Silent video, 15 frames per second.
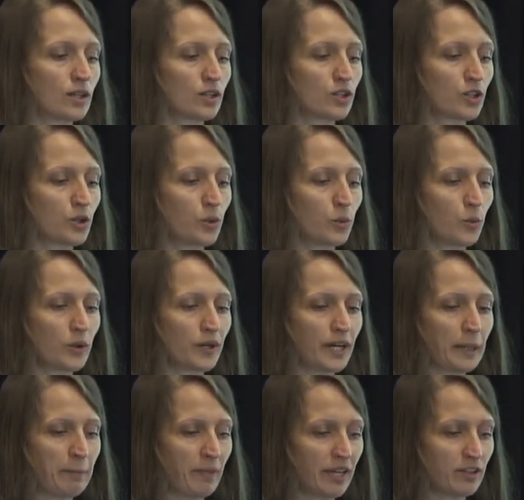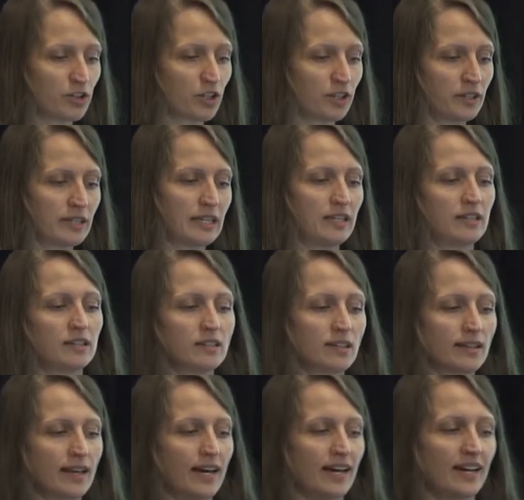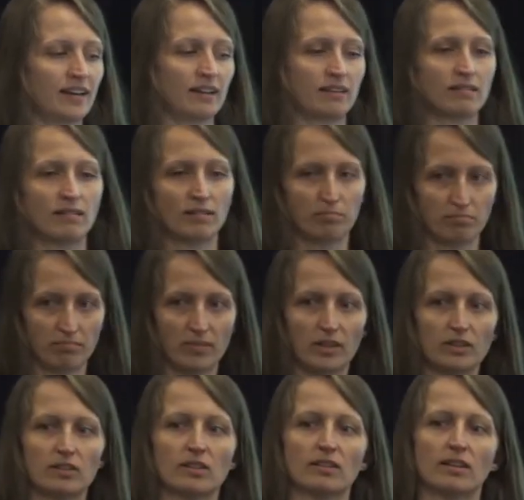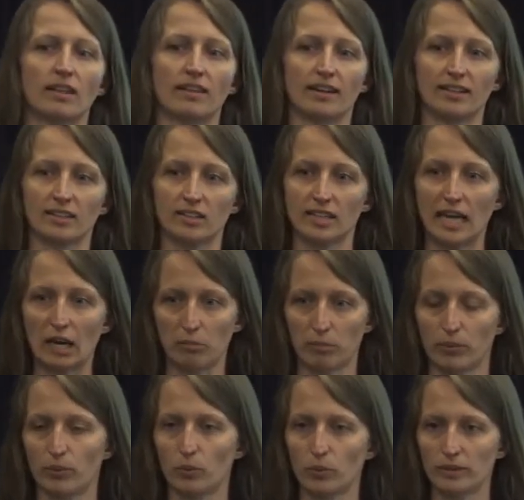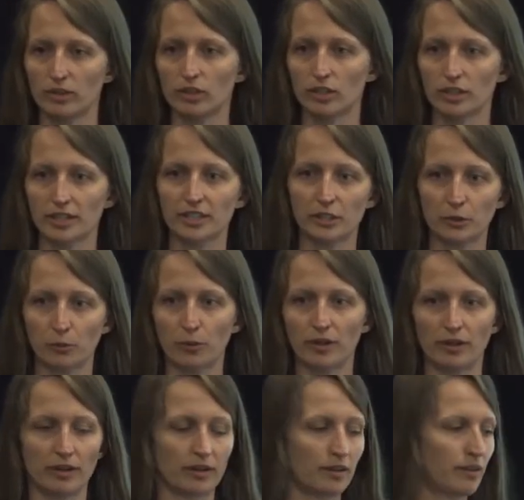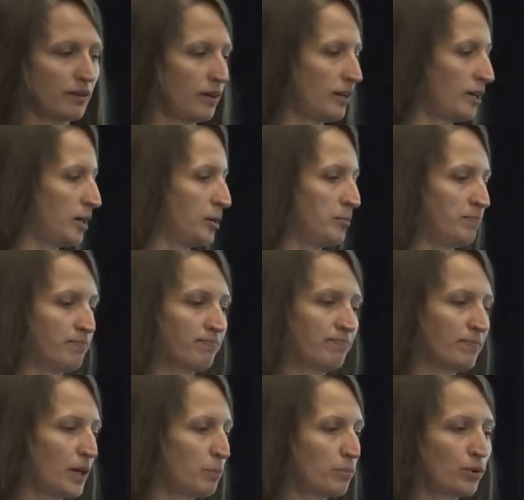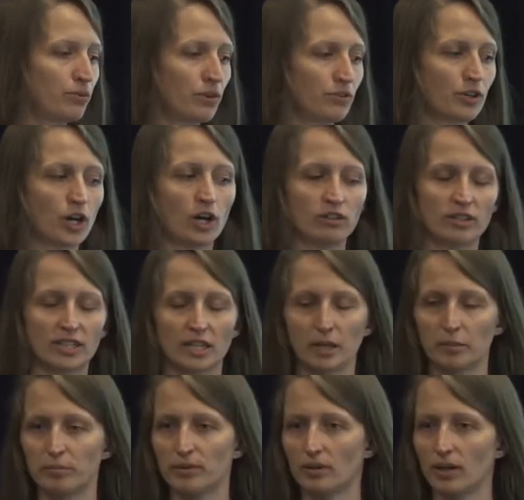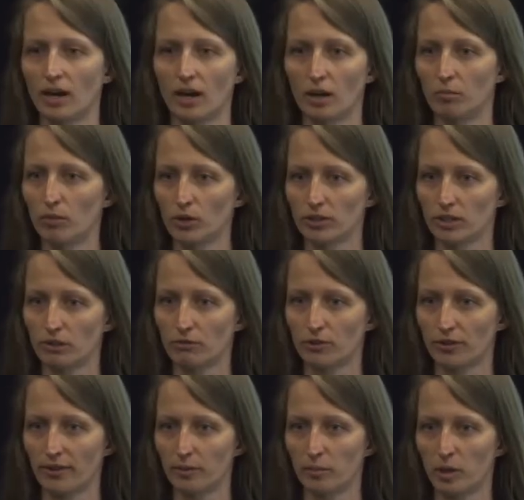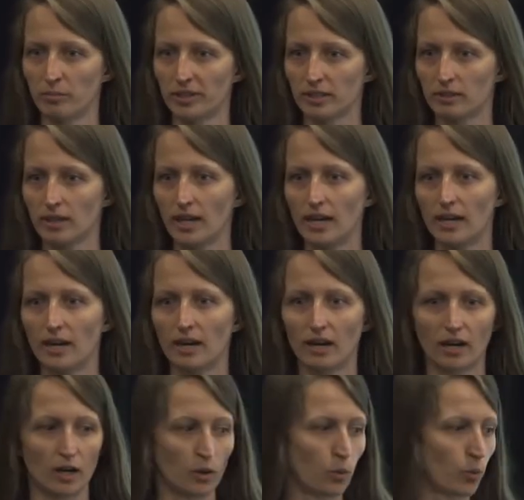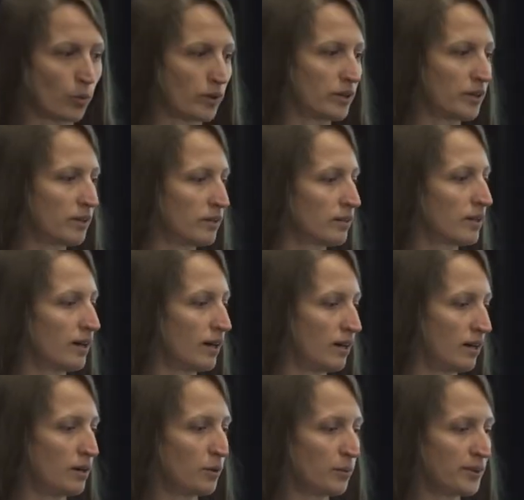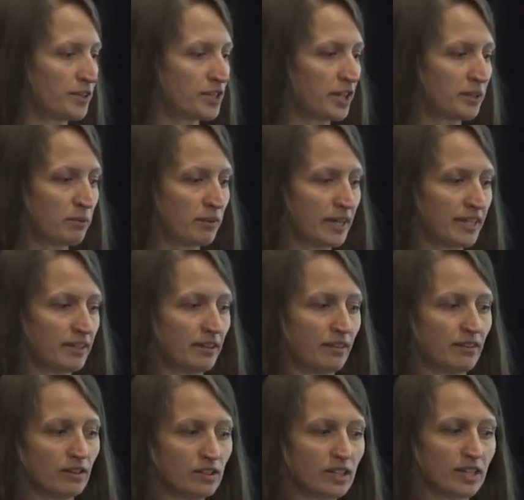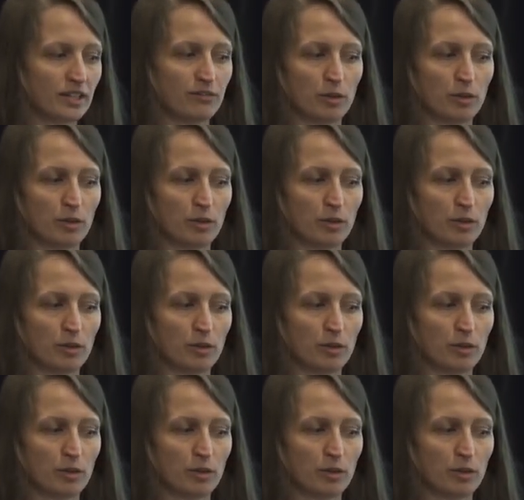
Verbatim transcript: So what I mentioned is that this is the next step. We started with um, a proof of concept uh, model for the moment. Uh, where uh, we generated this kind